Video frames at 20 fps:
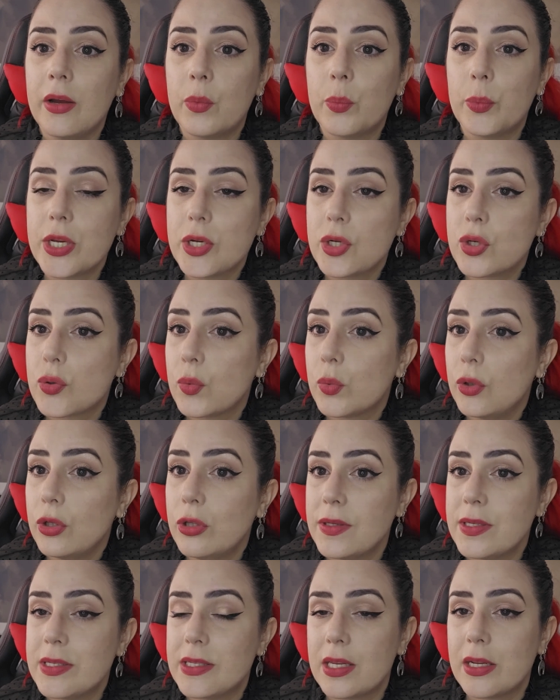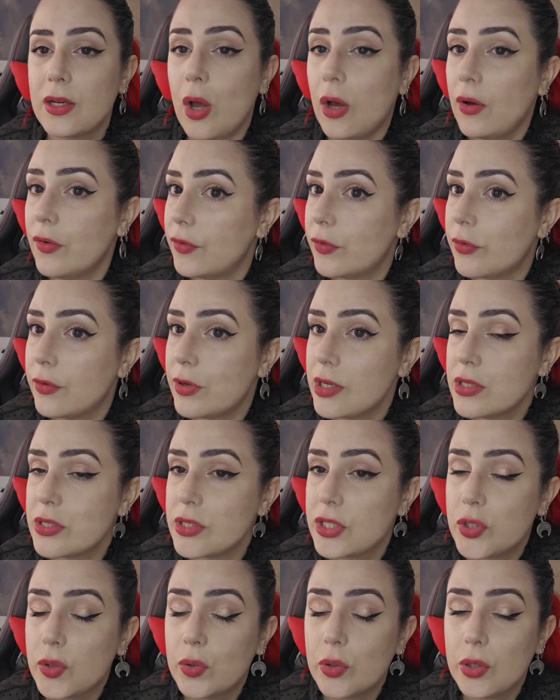rituals and offerings
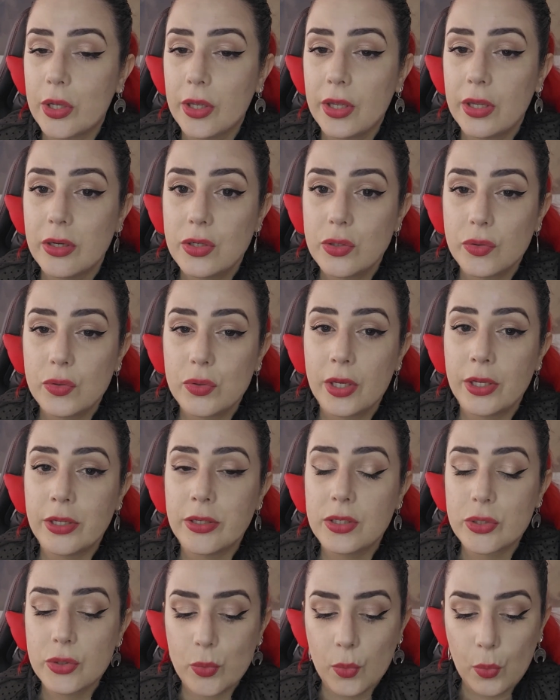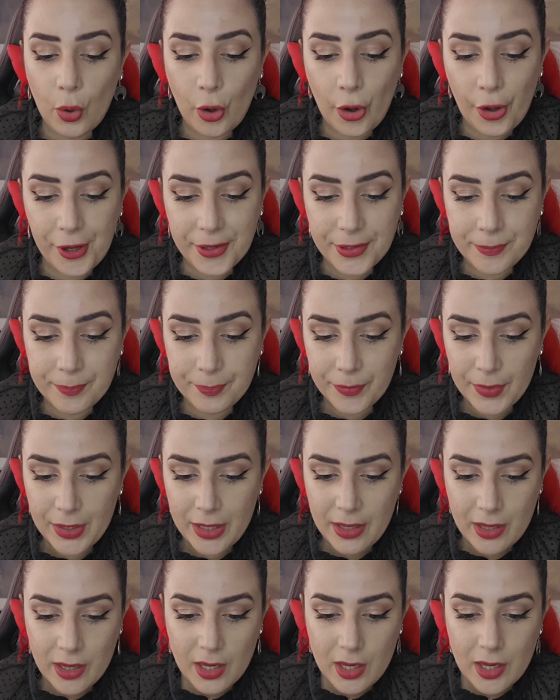to God and so on.
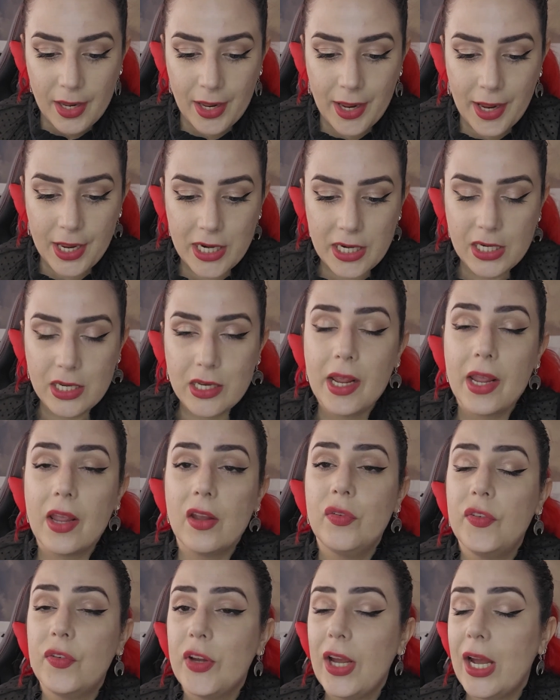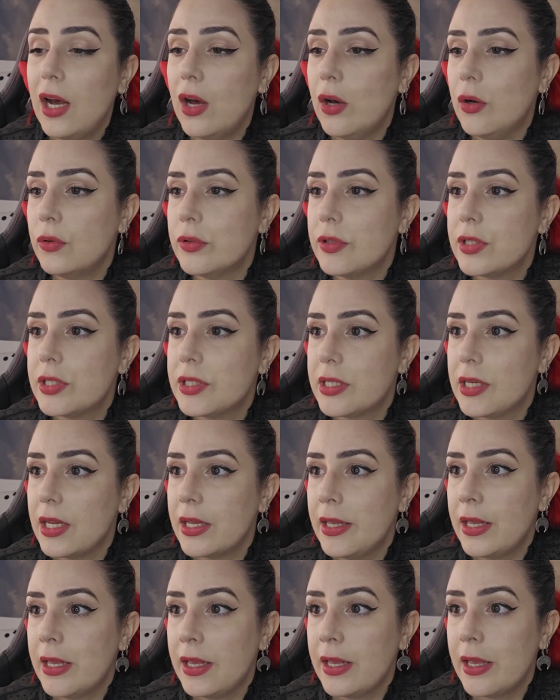And they found
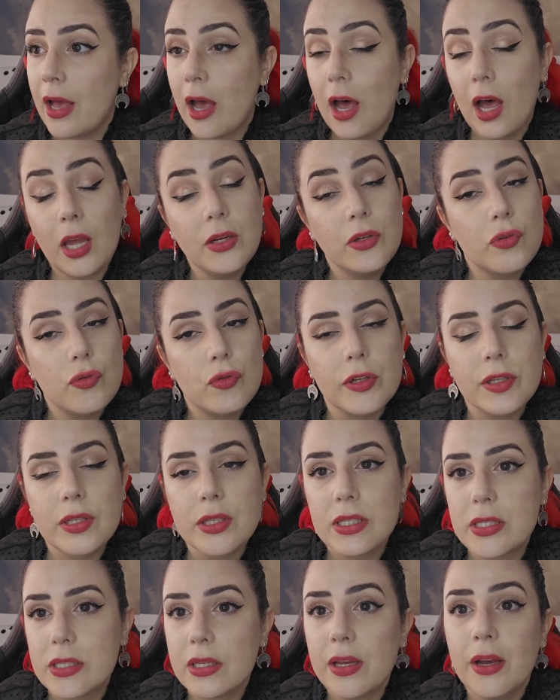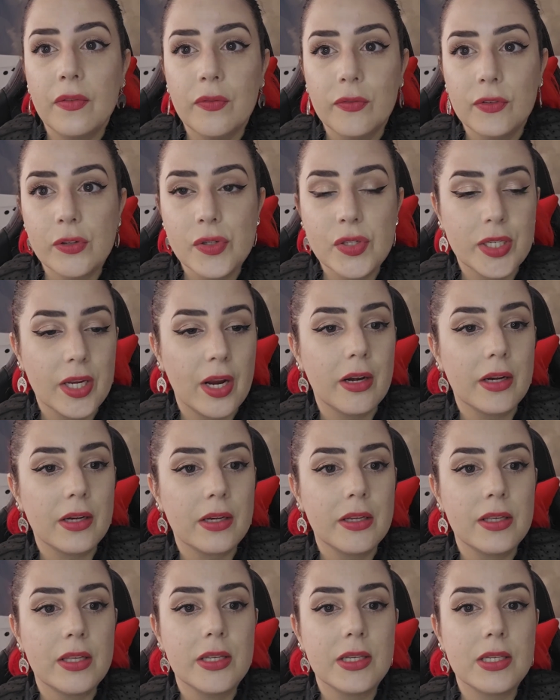hundreds of
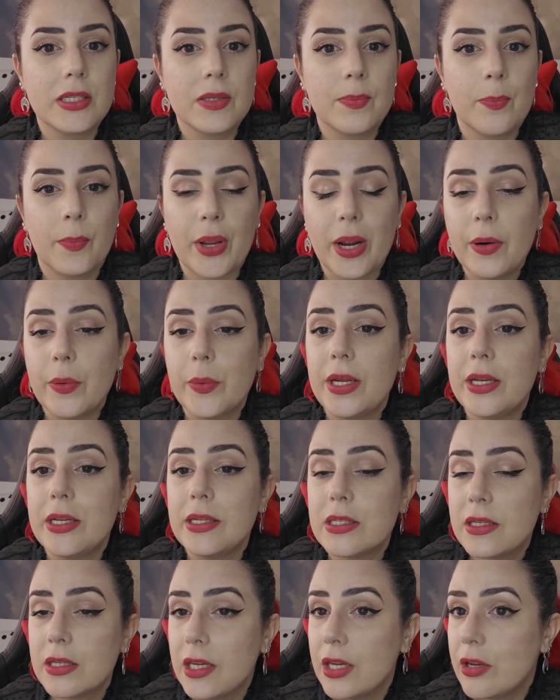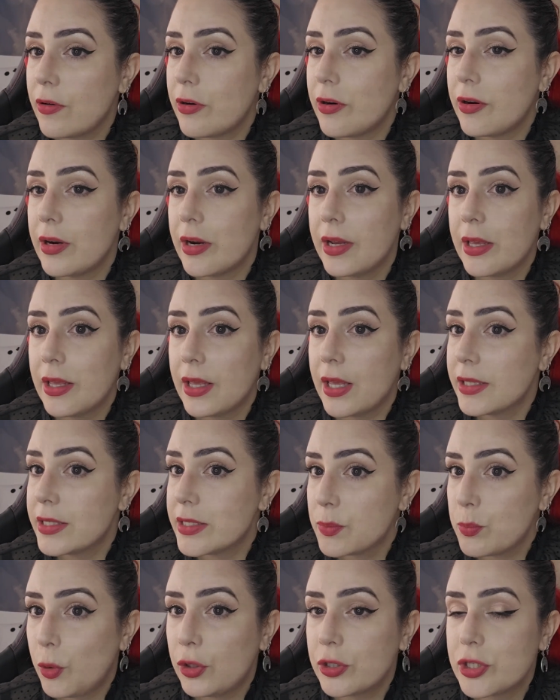lucernas buried near a
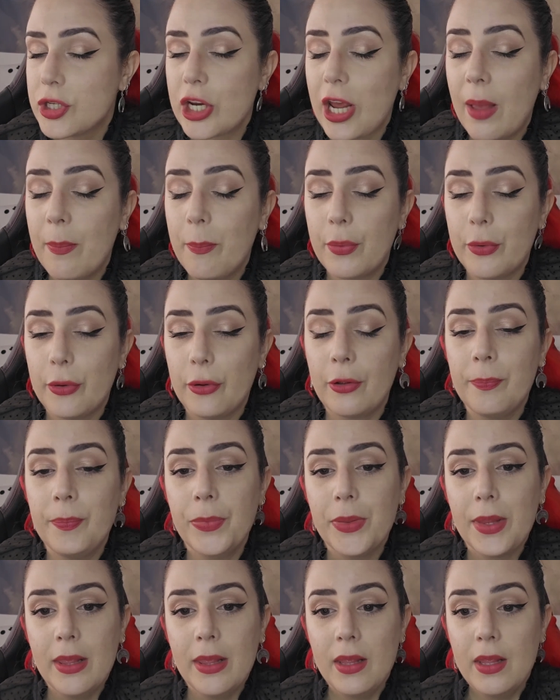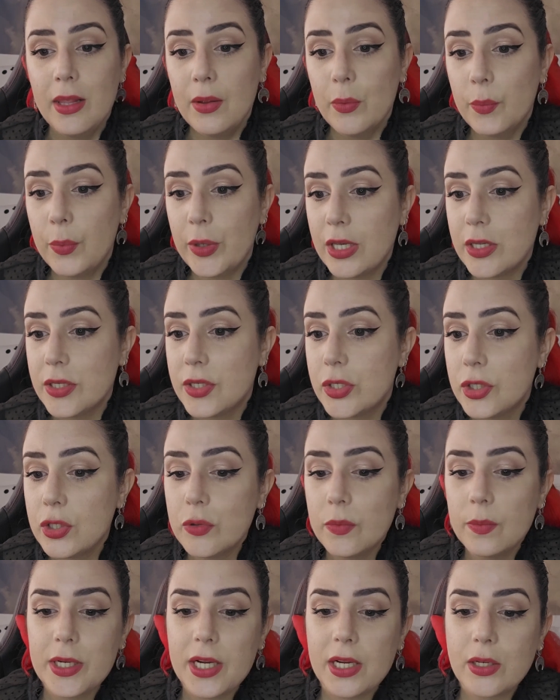small chapel. We
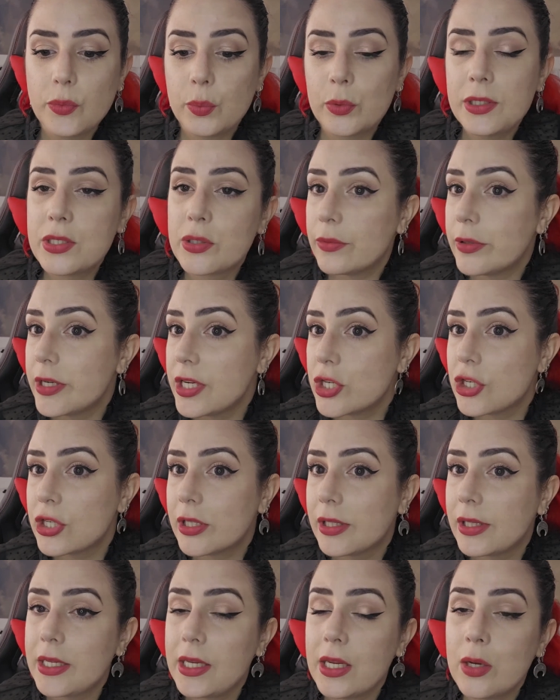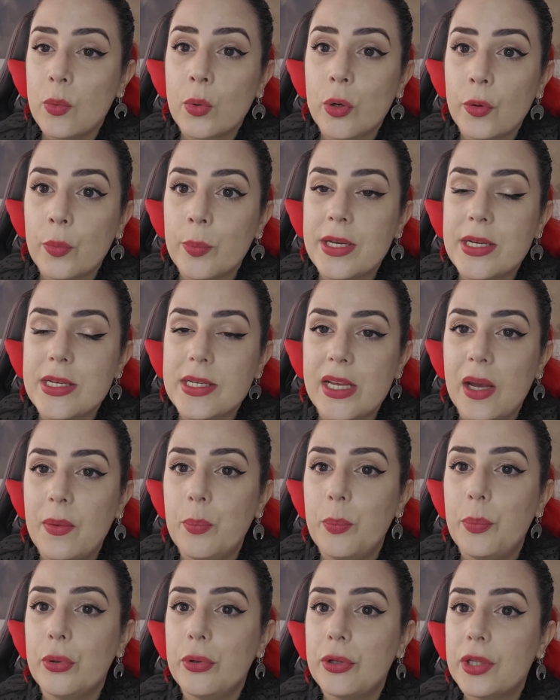assume that was originally a Roman
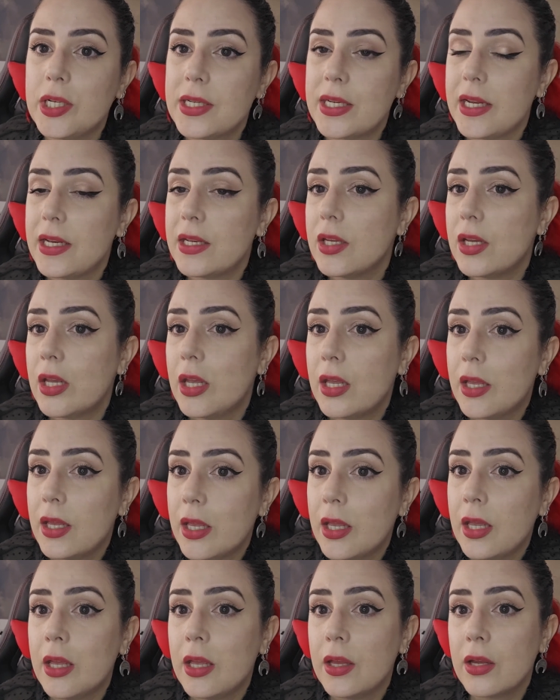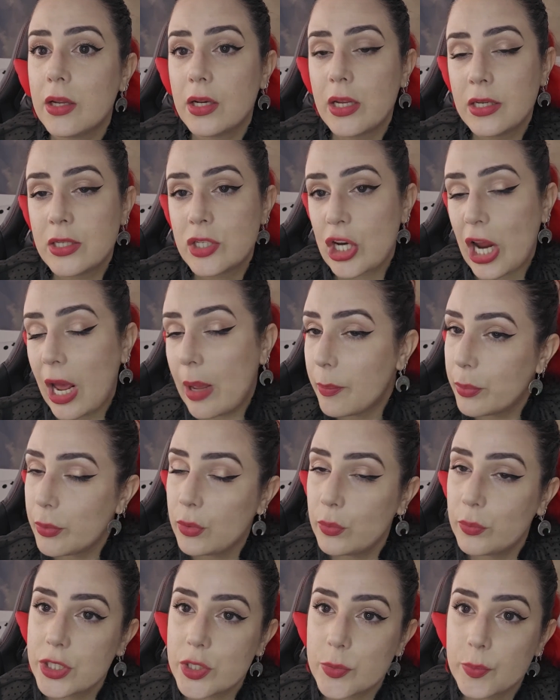temple, and then a
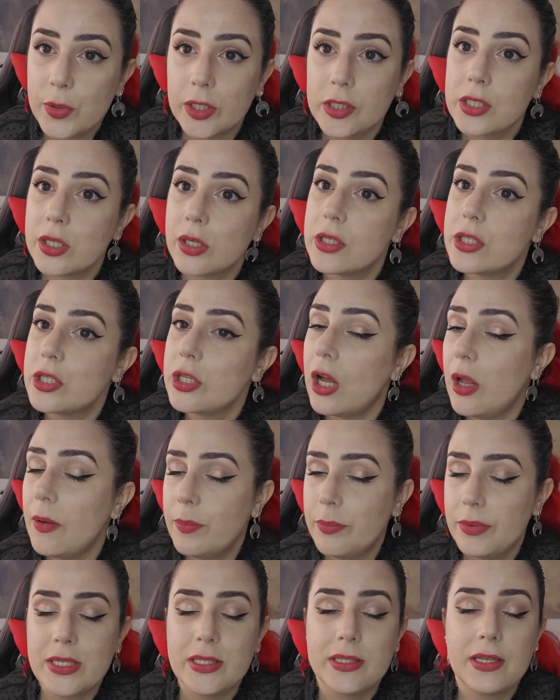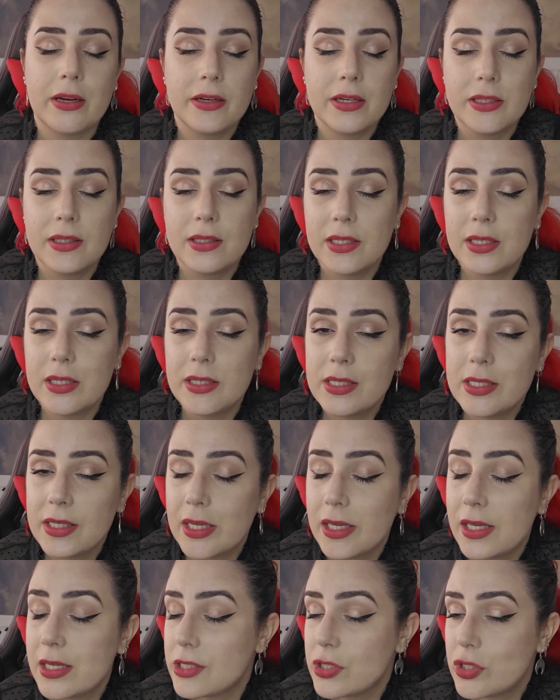chapel was built on top, as that it is
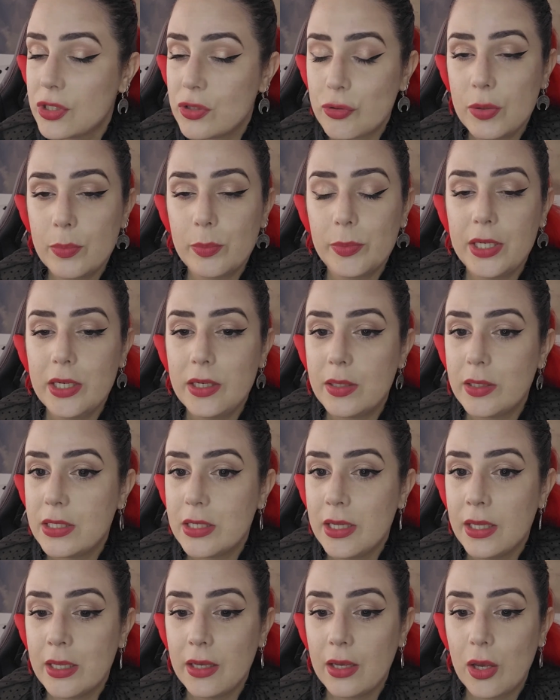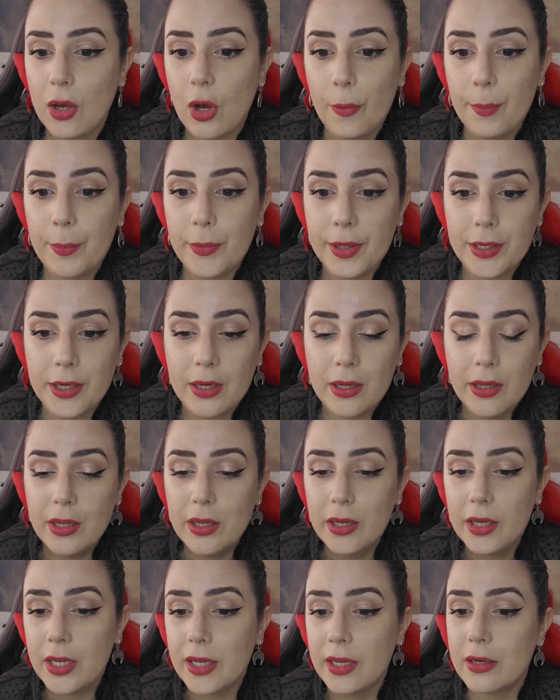extremely common
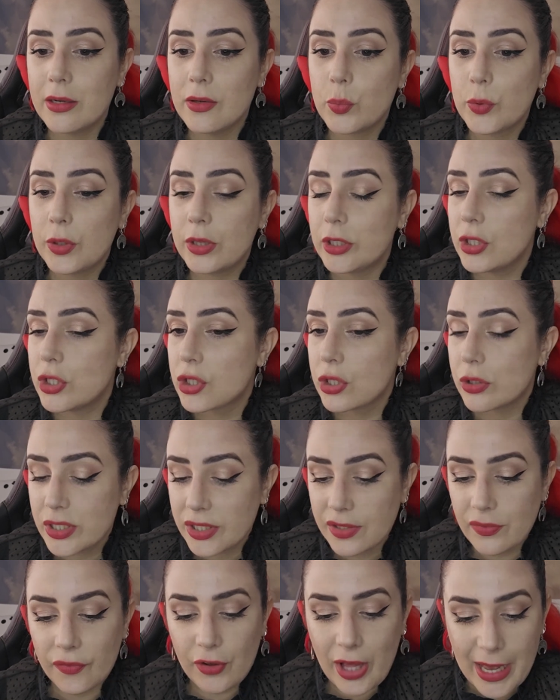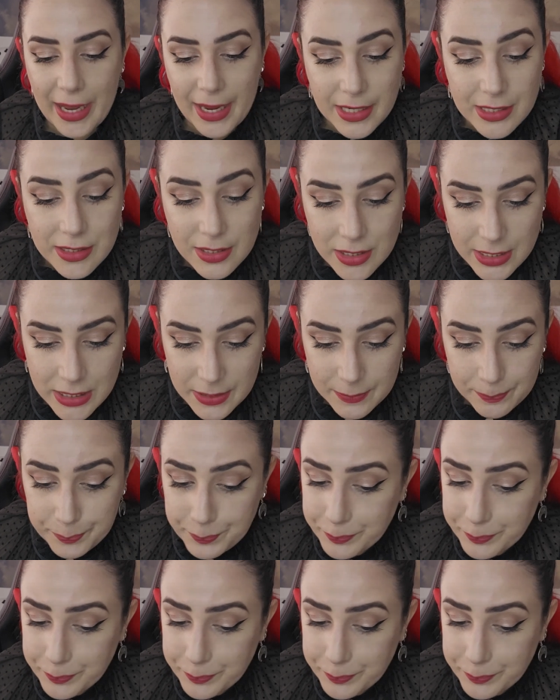in religious fights.